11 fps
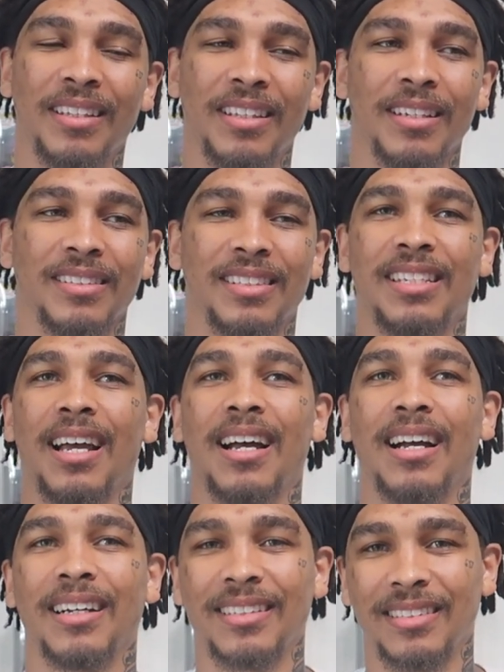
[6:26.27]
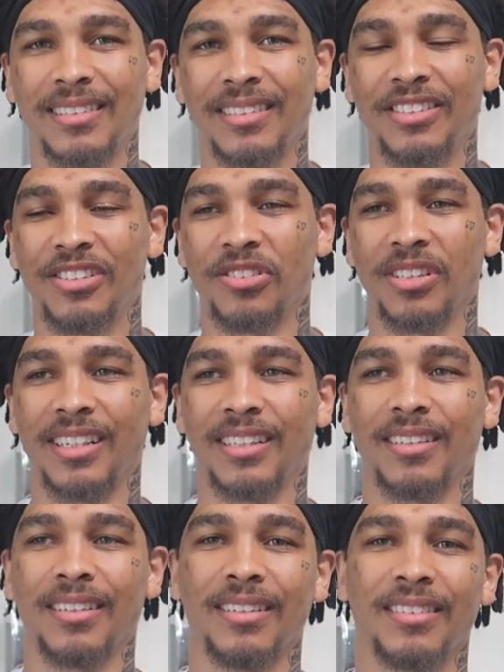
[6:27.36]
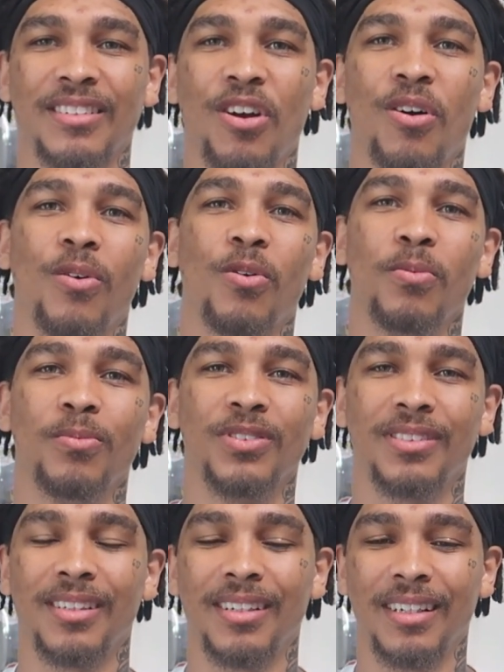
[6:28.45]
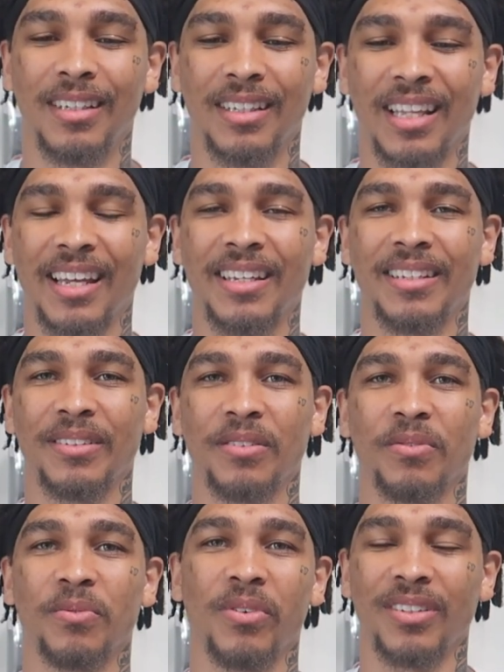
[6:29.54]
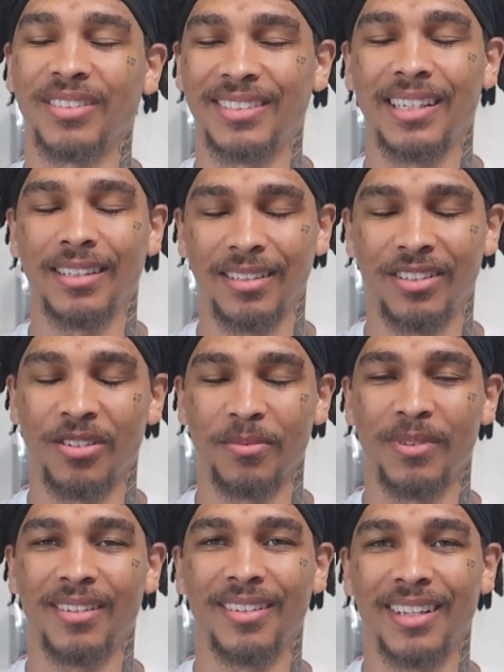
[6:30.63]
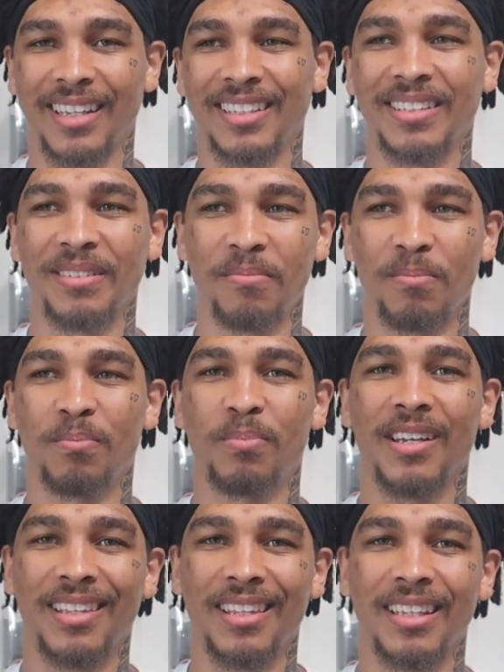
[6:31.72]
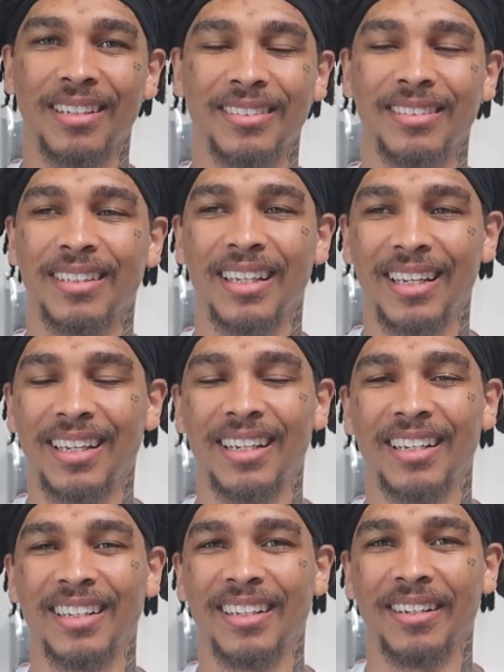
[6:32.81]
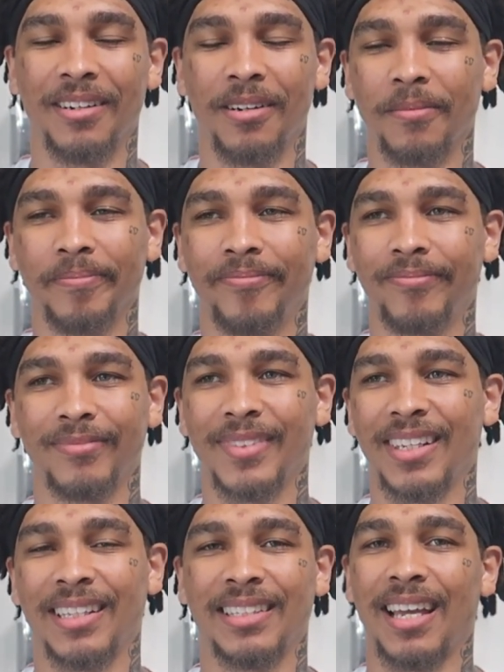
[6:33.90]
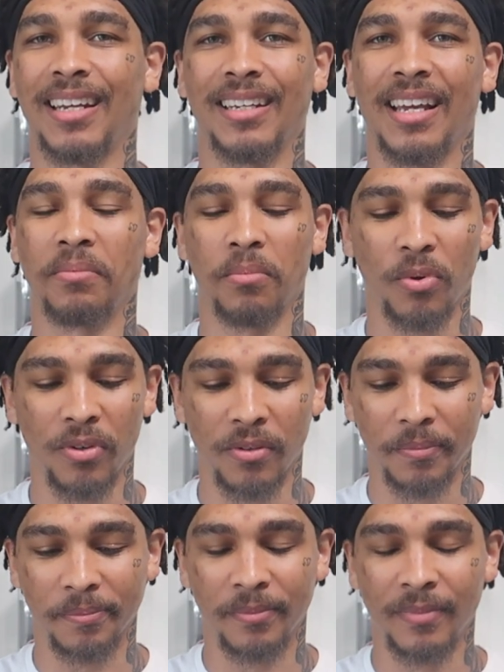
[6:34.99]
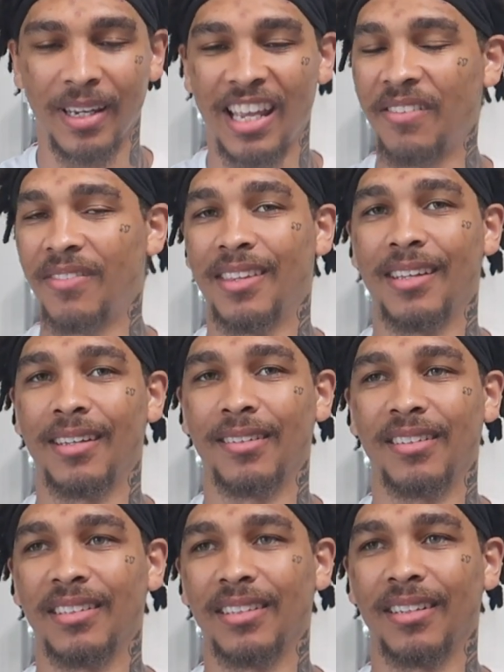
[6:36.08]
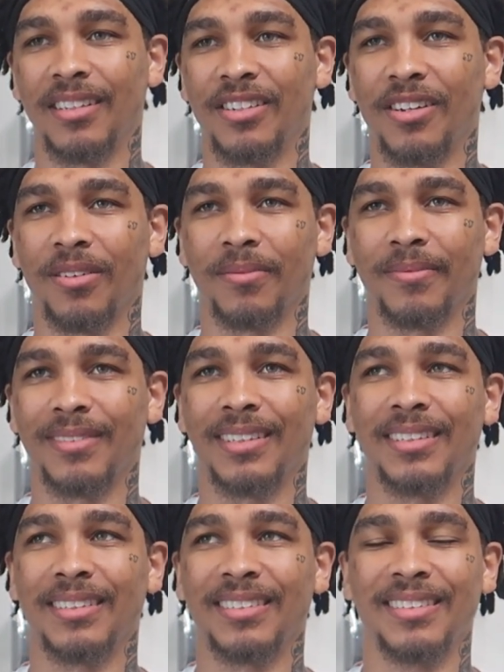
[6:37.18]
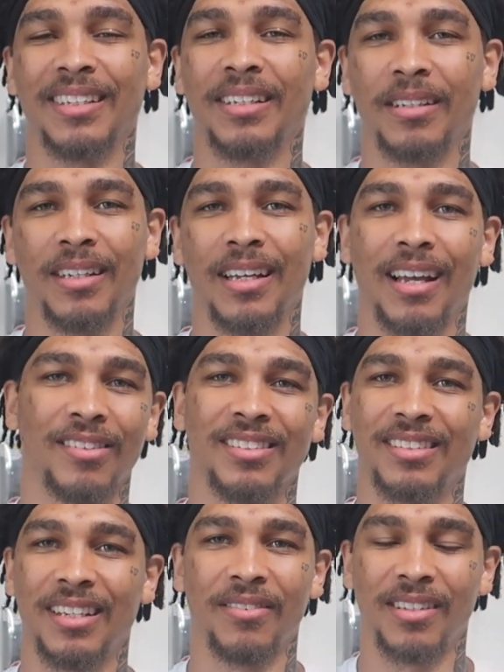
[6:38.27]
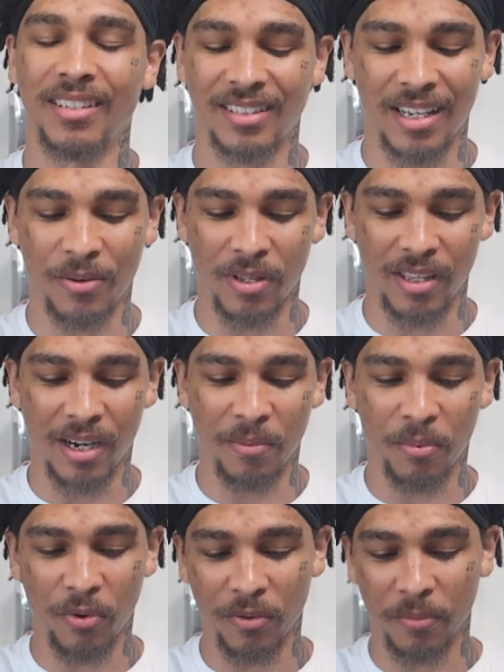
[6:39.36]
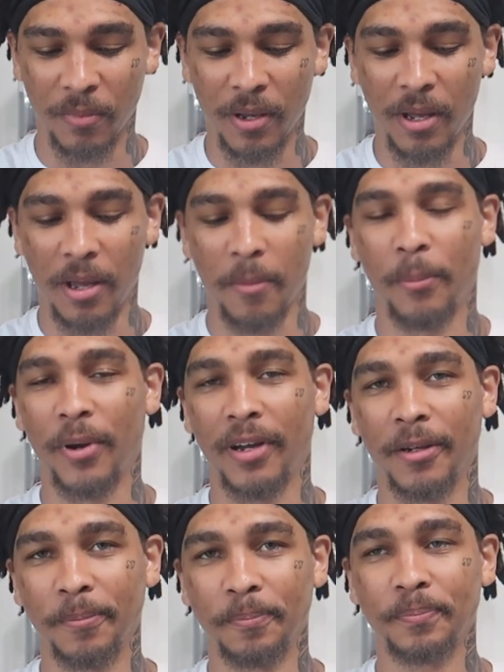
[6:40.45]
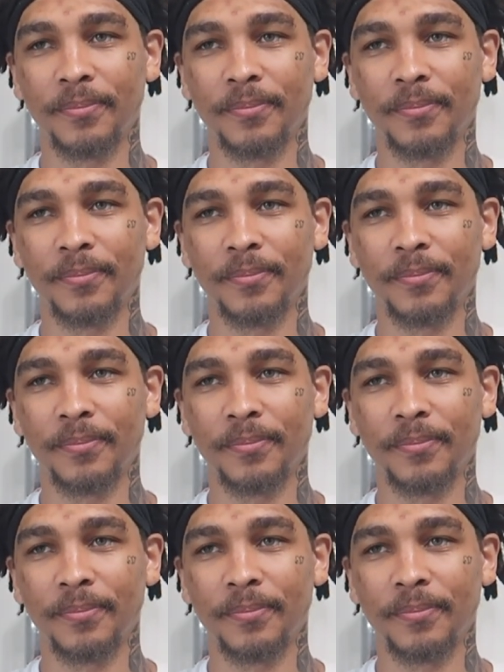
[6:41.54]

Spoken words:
the stocks, you know, like homes, like real estate, you know what I mean? Like big things. It's kind of not important. Even then, you know, houses and everything's not really that important. But